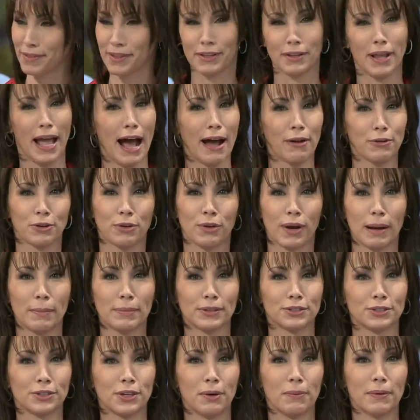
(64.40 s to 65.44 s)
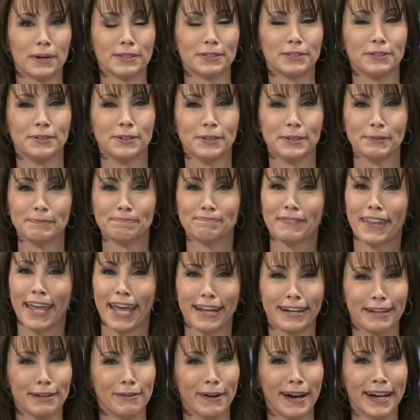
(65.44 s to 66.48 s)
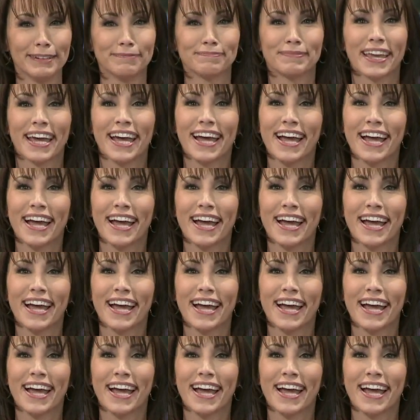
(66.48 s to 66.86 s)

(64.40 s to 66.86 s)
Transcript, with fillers: How do grandmas know what to do? Anyway,